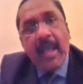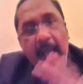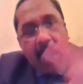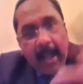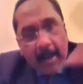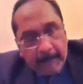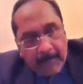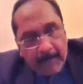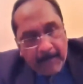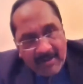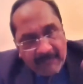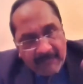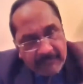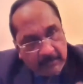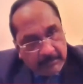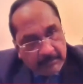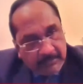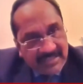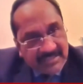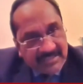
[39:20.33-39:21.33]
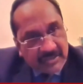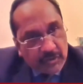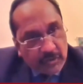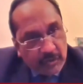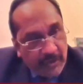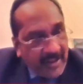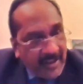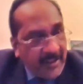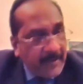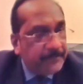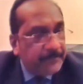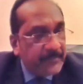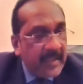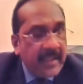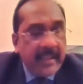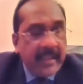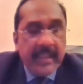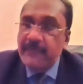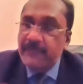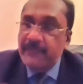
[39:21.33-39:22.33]
Apart from these three,
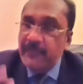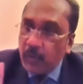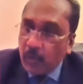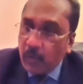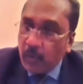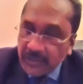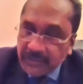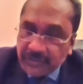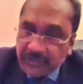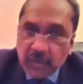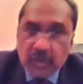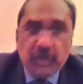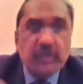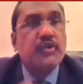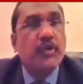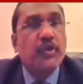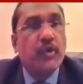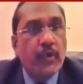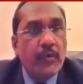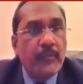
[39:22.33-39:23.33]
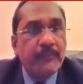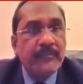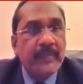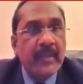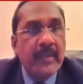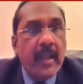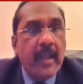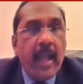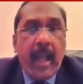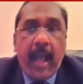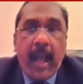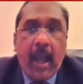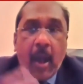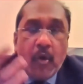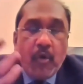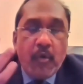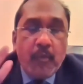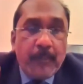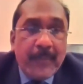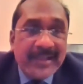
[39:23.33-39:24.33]
it will also show
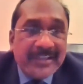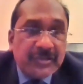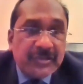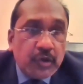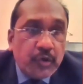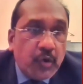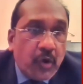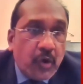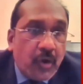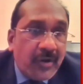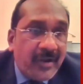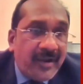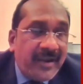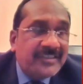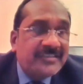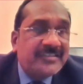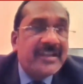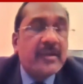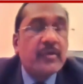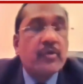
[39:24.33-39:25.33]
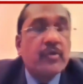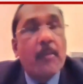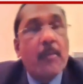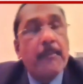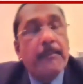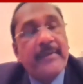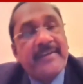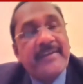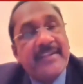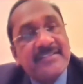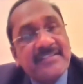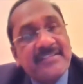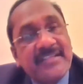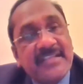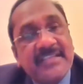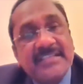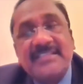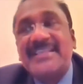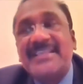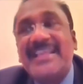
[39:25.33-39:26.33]
how much knowledge and
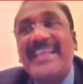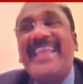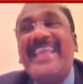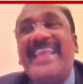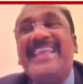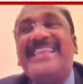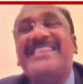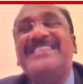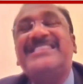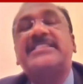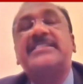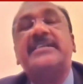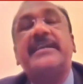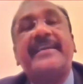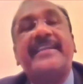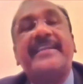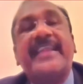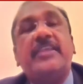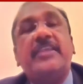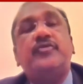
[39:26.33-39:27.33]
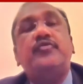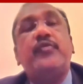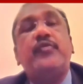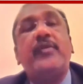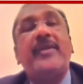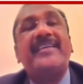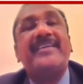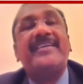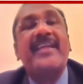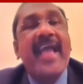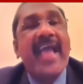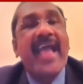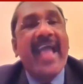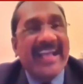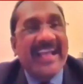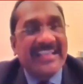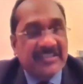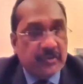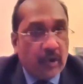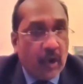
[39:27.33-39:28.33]
competencies each graduate
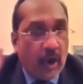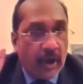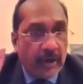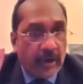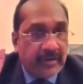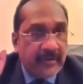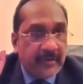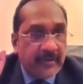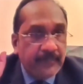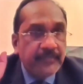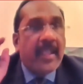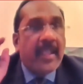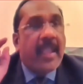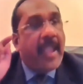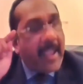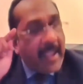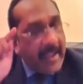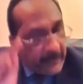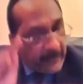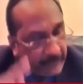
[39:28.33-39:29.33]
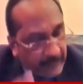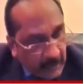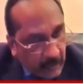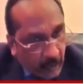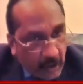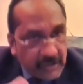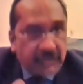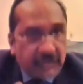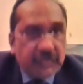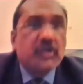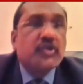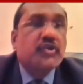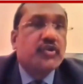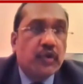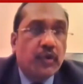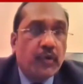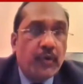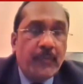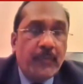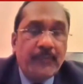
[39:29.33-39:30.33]
has got. It will also
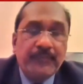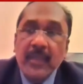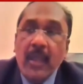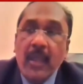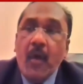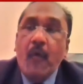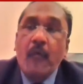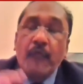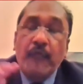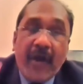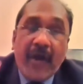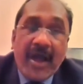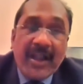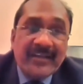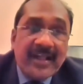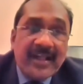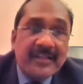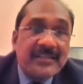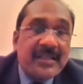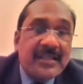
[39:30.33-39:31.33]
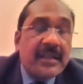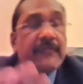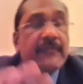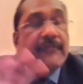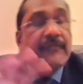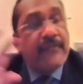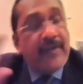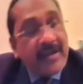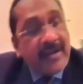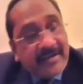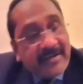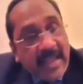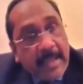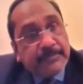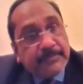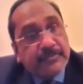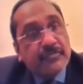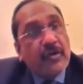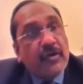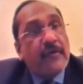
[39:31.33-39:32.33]
show what are the different
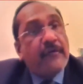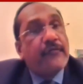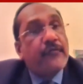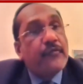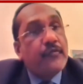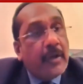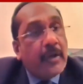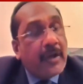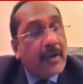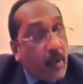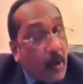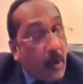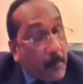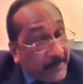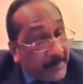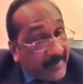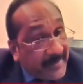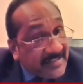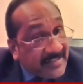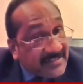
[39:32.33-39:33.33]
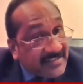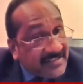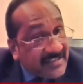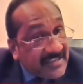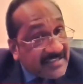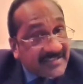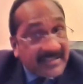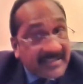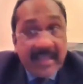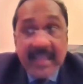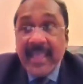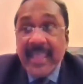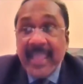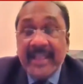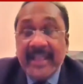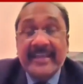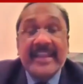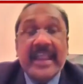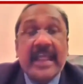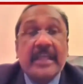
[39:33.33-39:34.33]
types of competencies
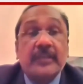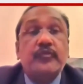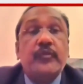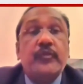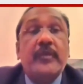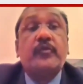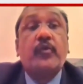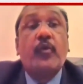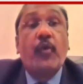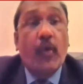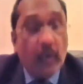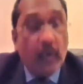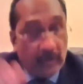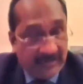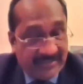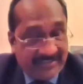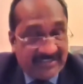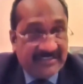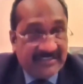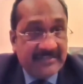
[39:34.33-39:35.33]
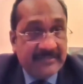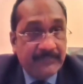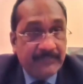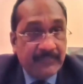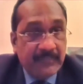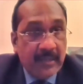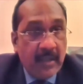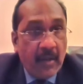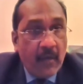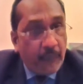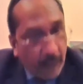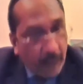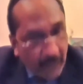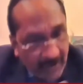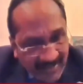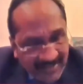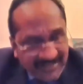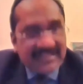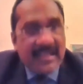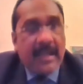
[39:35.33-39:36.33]
a graduate holds. For
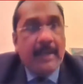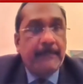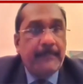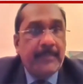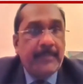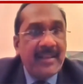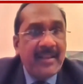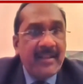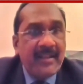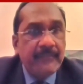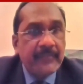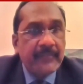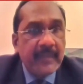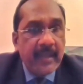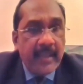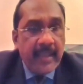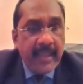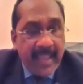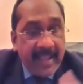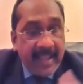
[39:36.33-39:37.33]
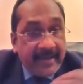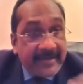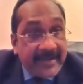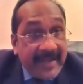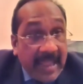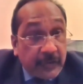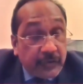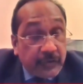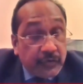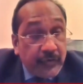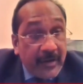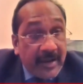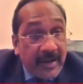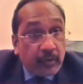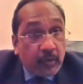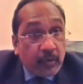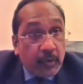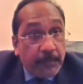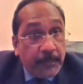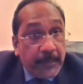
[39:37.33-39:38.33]
example, a
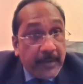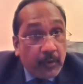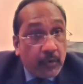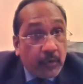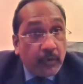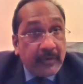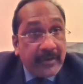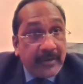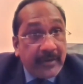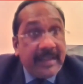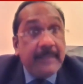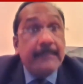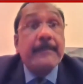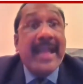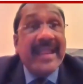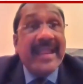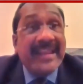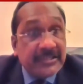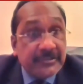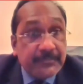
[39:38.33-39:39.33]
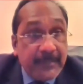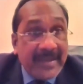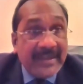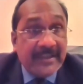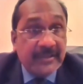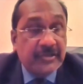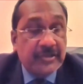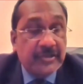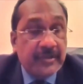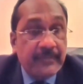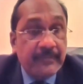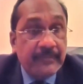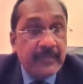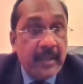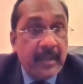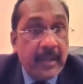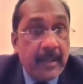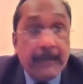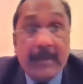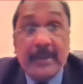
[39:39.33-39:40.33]
graduate could be good in management,
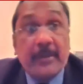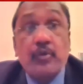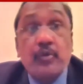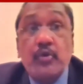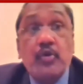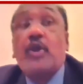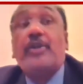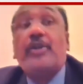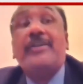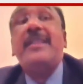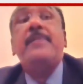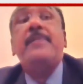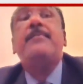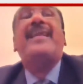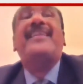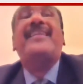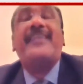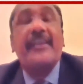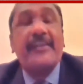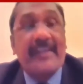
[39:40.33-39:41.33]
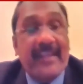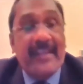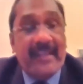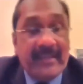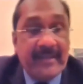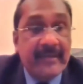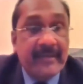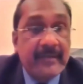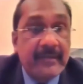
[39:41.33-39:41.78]
but not in marketing.